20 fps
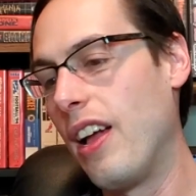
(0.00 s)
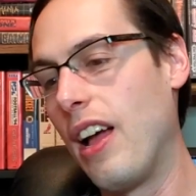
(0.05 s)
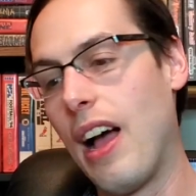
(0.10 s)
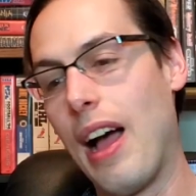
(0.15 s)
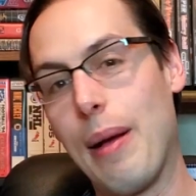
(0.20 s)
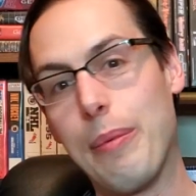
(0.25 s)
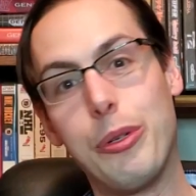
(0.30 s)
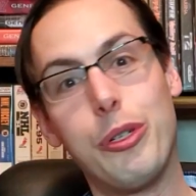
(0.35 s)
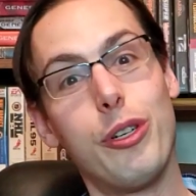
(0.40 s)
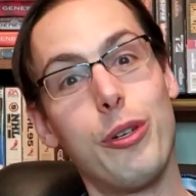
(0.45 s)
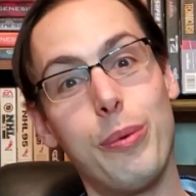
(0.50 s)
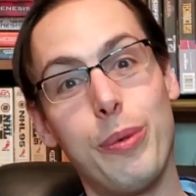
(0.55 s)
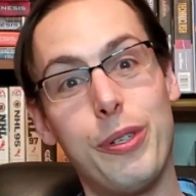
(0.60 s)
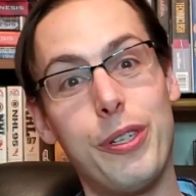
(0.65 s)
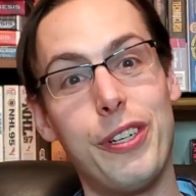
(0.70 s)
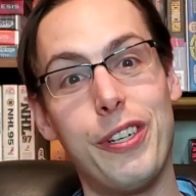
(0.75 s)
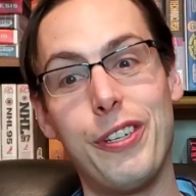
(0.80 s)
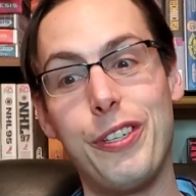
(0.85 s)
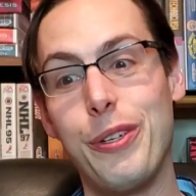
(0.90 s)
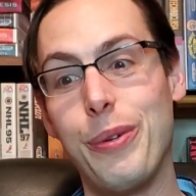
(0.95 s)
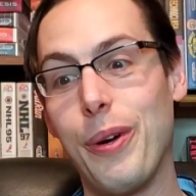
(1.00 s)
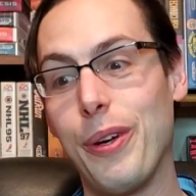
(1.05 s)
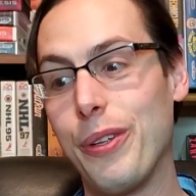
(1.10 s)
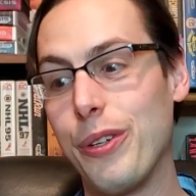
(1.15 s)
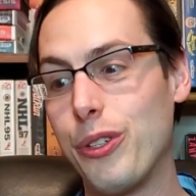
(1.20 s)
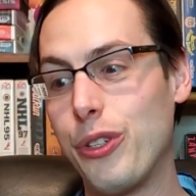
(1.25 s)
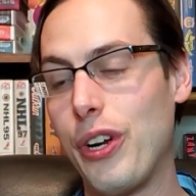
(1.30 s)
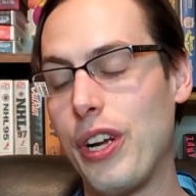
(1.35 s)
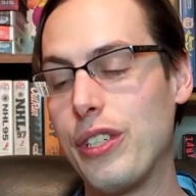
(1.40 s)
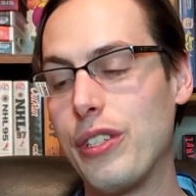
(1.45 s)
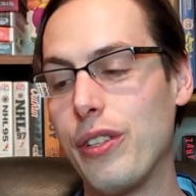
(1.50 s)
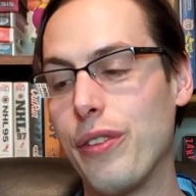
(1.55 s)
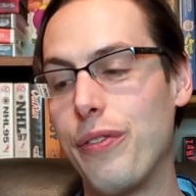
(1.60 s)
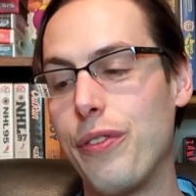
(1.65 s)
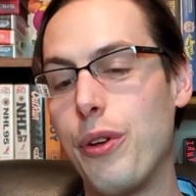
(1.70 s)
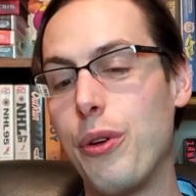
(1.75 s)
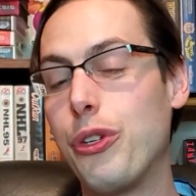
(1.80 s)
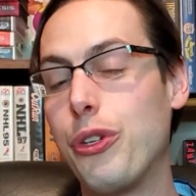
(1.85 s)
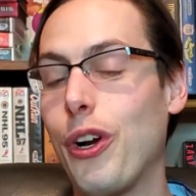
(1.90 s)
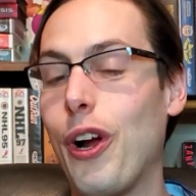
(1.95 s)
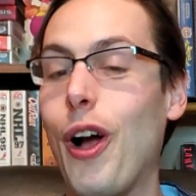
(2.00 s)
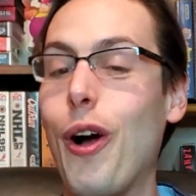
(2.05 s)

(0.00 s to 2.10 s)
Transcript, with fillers: I'm sure we're going to do other trades in the future.